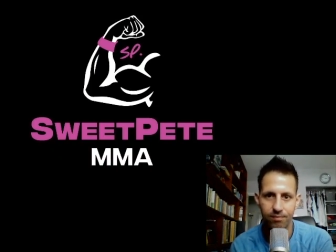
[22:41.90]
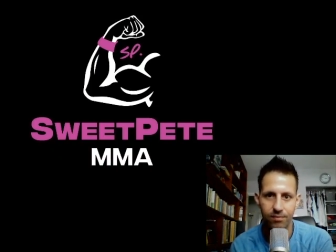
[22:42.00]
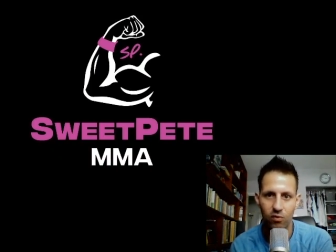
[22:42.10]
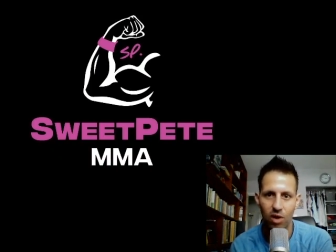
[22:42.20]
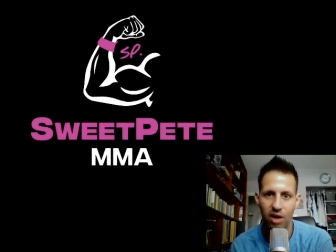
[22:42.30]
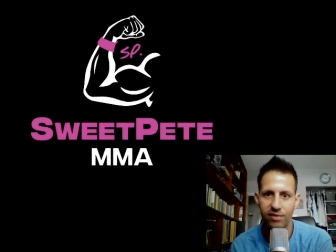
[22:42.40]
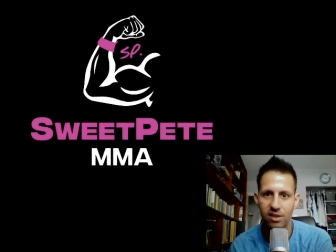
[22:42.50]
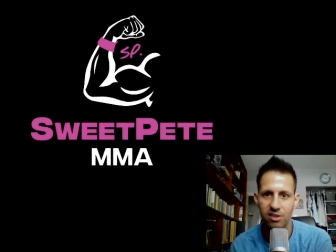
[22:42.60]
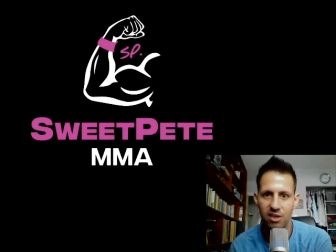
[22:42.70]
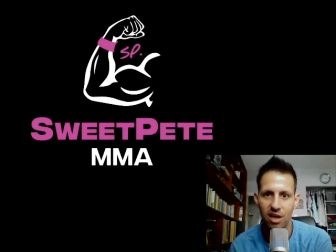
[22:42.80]
Rafion
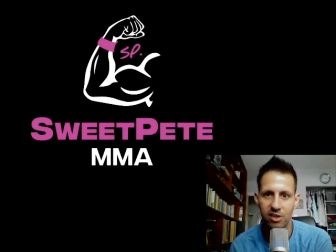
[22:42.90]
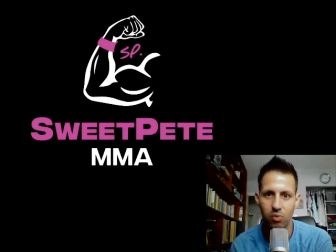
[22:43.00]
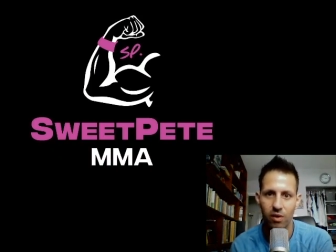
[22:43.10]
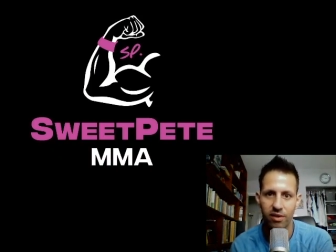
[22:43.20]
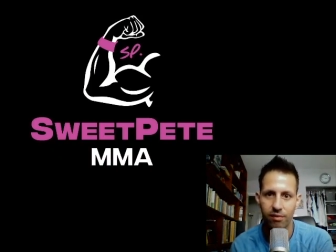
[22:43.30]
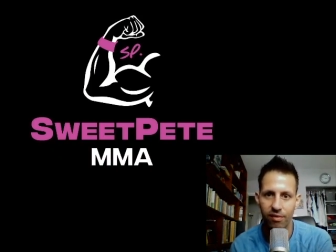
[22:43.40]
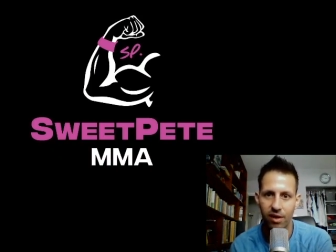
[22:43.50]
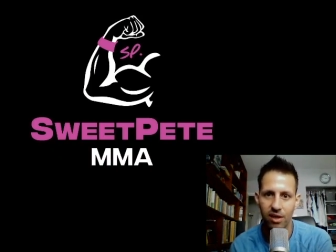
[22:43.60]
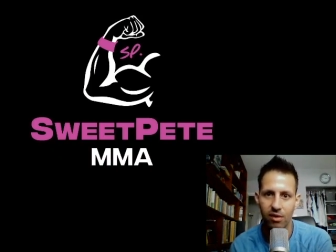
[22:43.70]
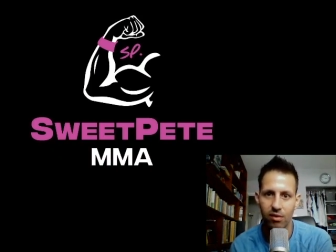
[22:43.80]
Stotts won the
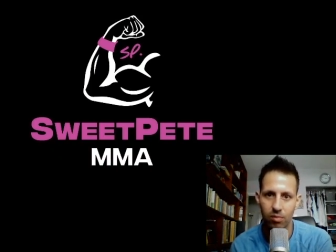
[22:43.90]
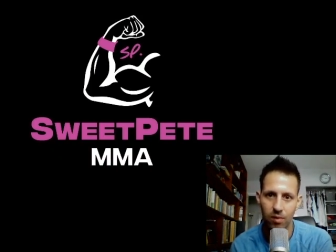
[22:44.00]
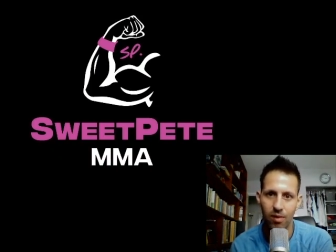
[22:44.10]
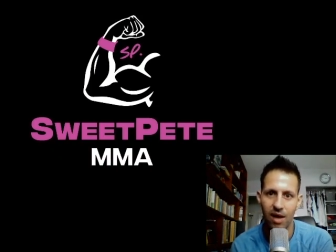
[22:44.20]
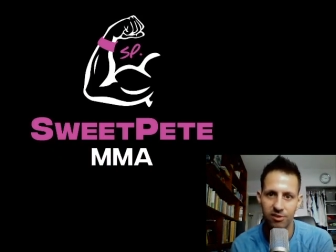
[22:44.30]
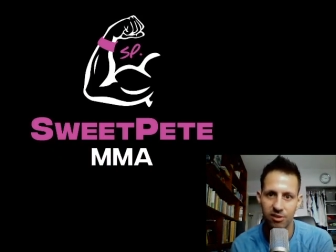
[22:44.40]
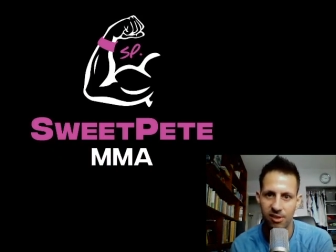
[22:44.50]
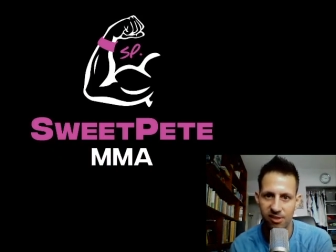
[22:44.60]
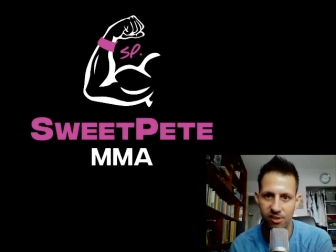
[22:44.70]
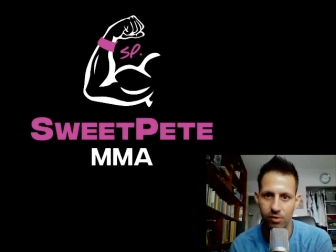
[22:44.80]
fight 3 rounds to
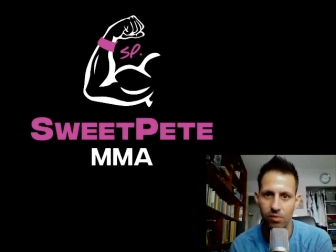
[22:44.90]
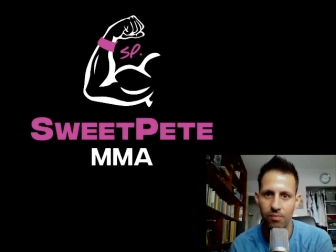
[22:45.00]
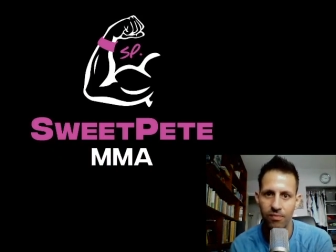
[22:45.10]
2.